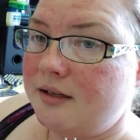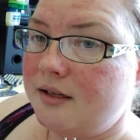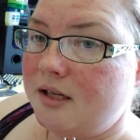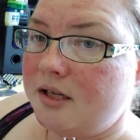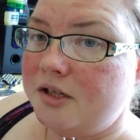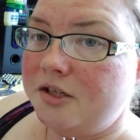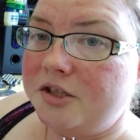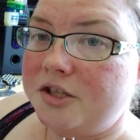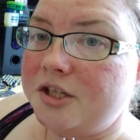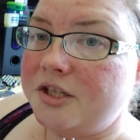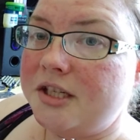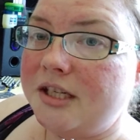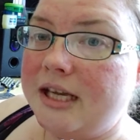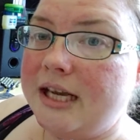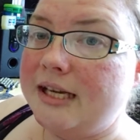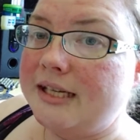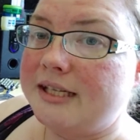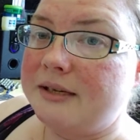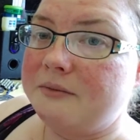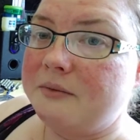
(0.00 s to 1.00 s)
just in
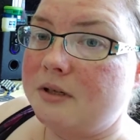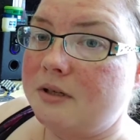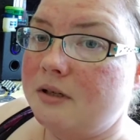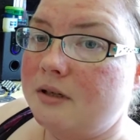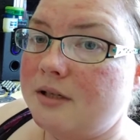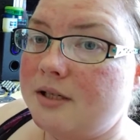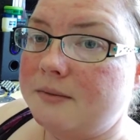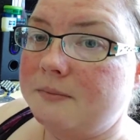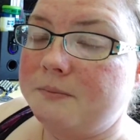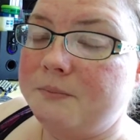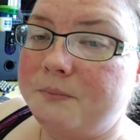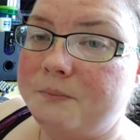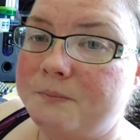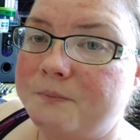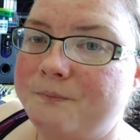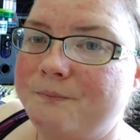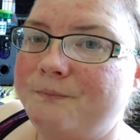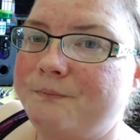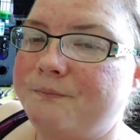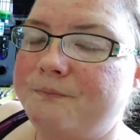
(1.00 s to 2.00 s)
case it was
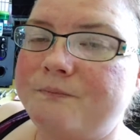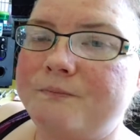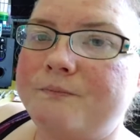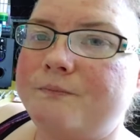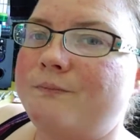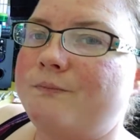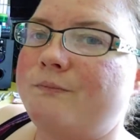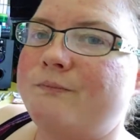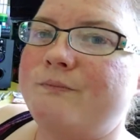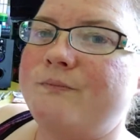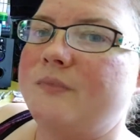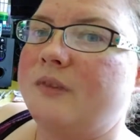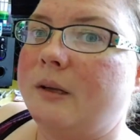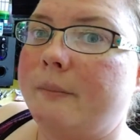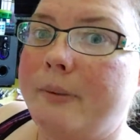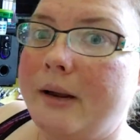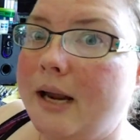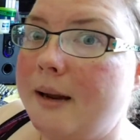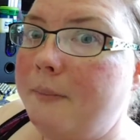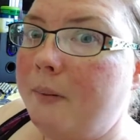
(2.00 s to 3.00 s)
the
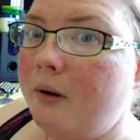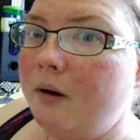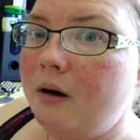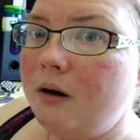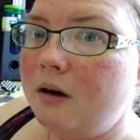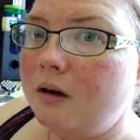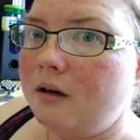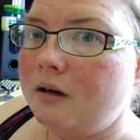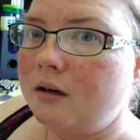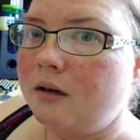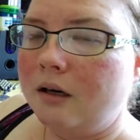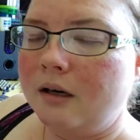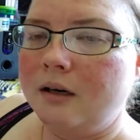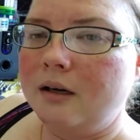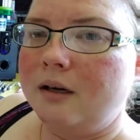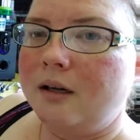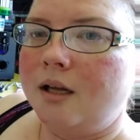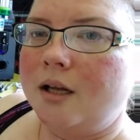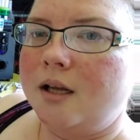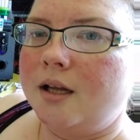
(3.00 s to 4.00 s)
paper,
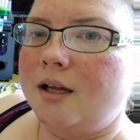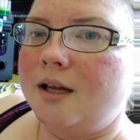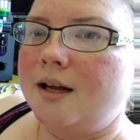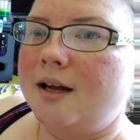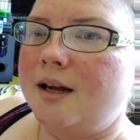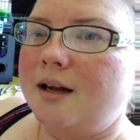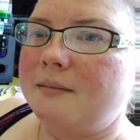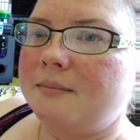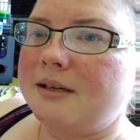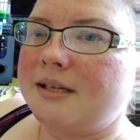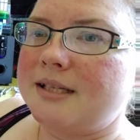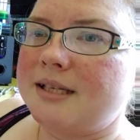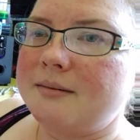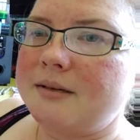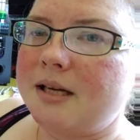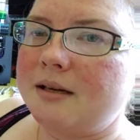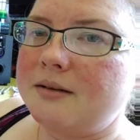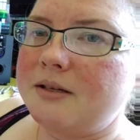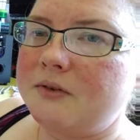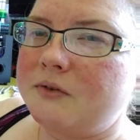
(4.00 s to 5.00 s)
because um,
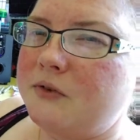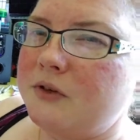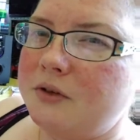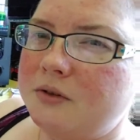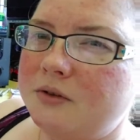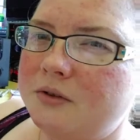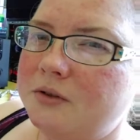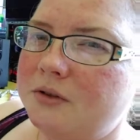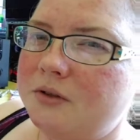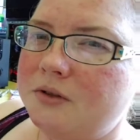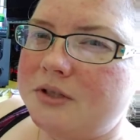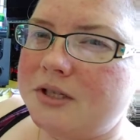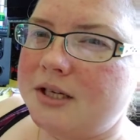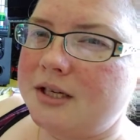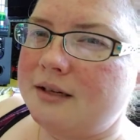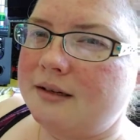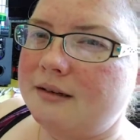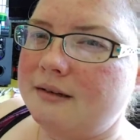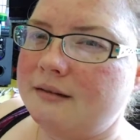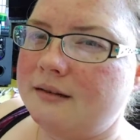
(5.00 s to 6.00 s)
sometimes if you're
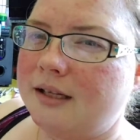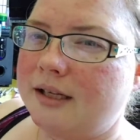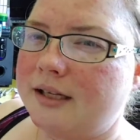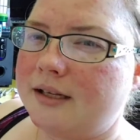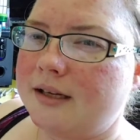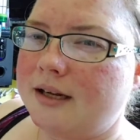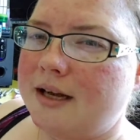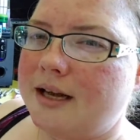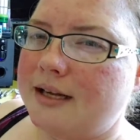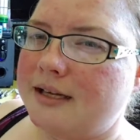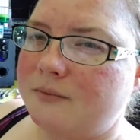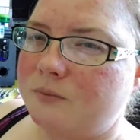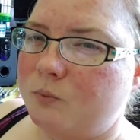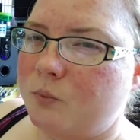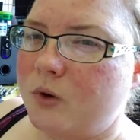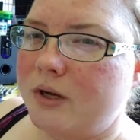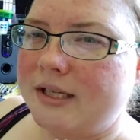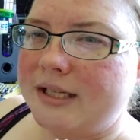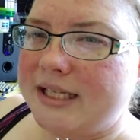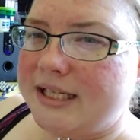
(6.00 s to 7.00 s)
using like
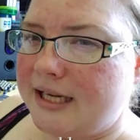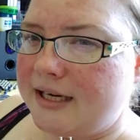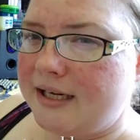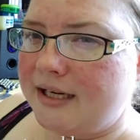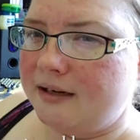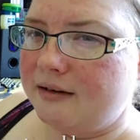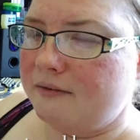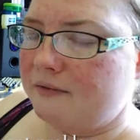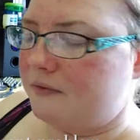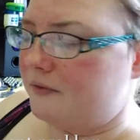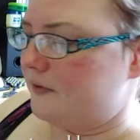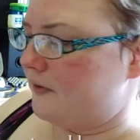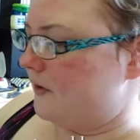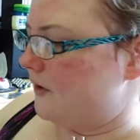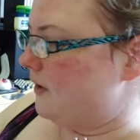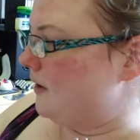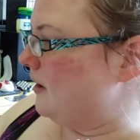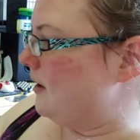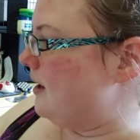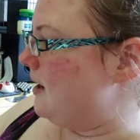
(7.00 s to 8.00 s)
one setting
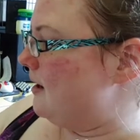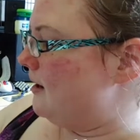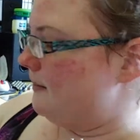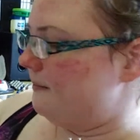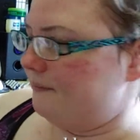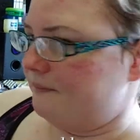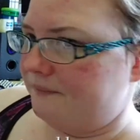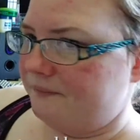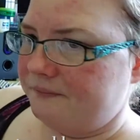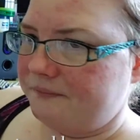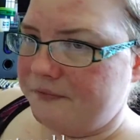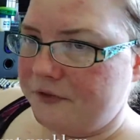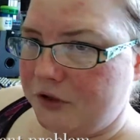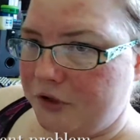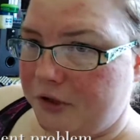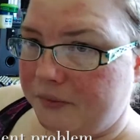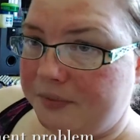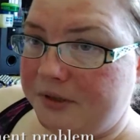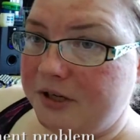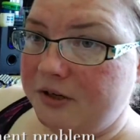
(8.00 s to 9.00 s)
for um, your
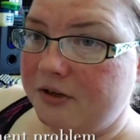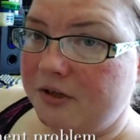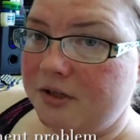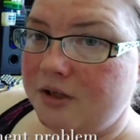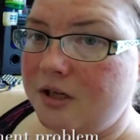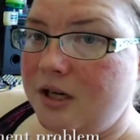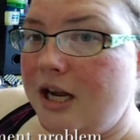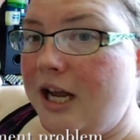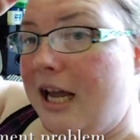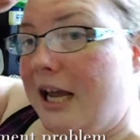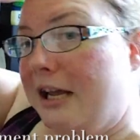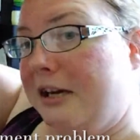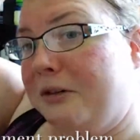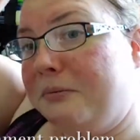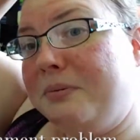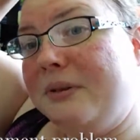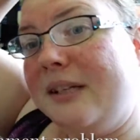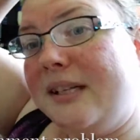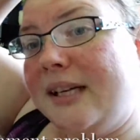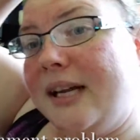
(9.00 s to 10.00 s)
computer and you're
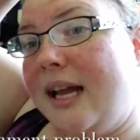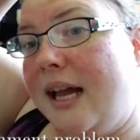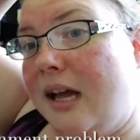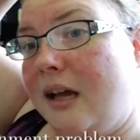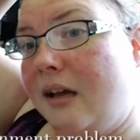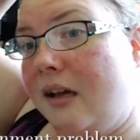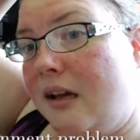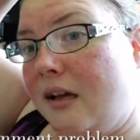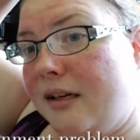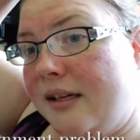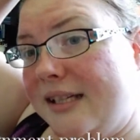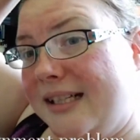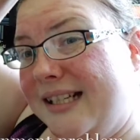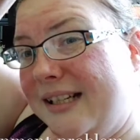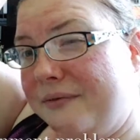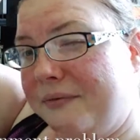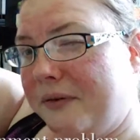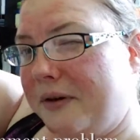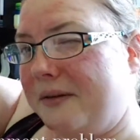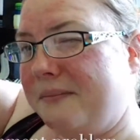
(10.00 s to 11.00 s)
printing out on a
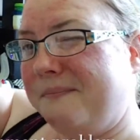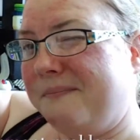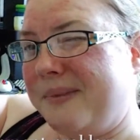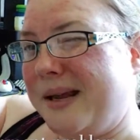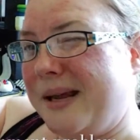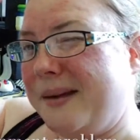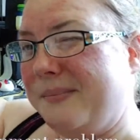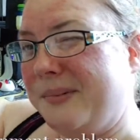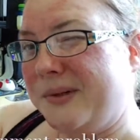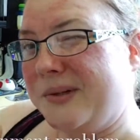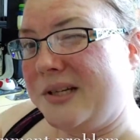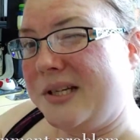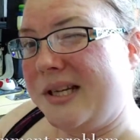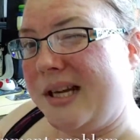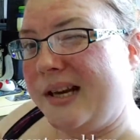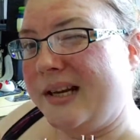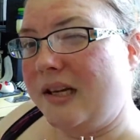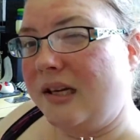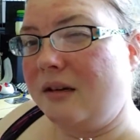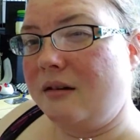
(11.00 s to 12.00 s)
different paper
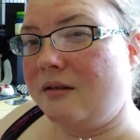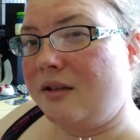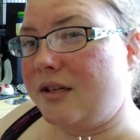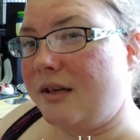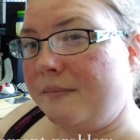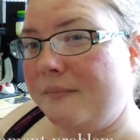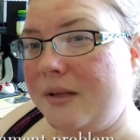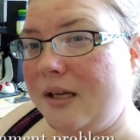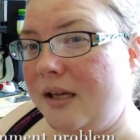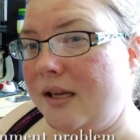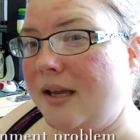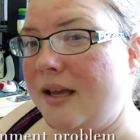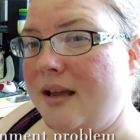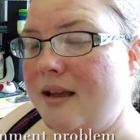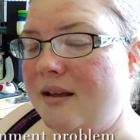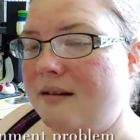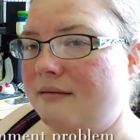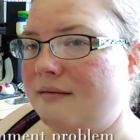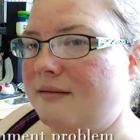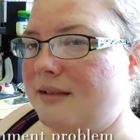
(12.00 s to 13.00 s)
setting or something,
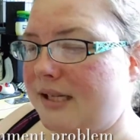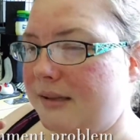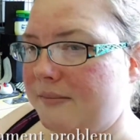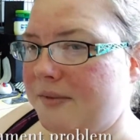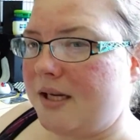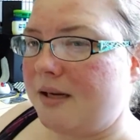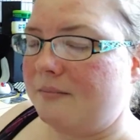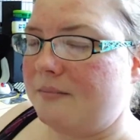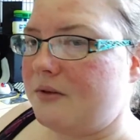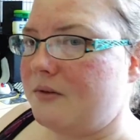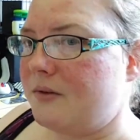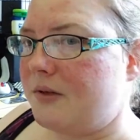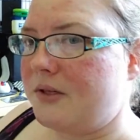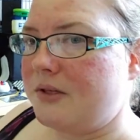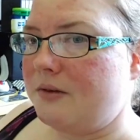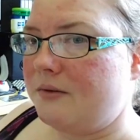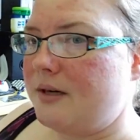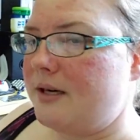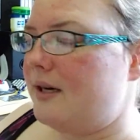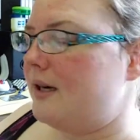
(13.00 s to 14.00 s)
it sometimes will
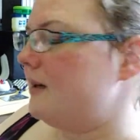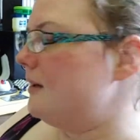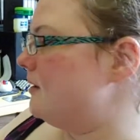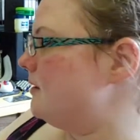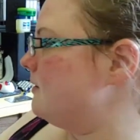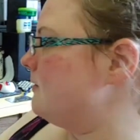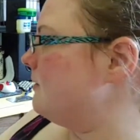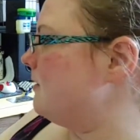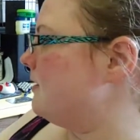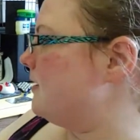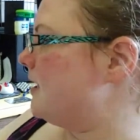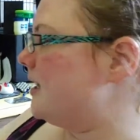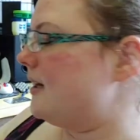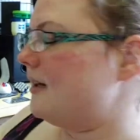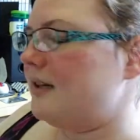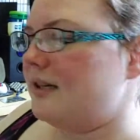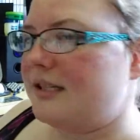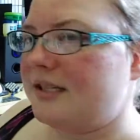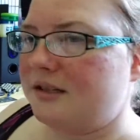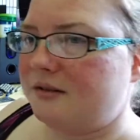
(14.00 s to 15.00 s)
streak and do all that
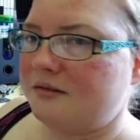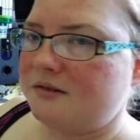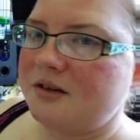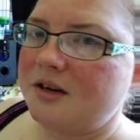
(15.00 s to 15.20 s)
because you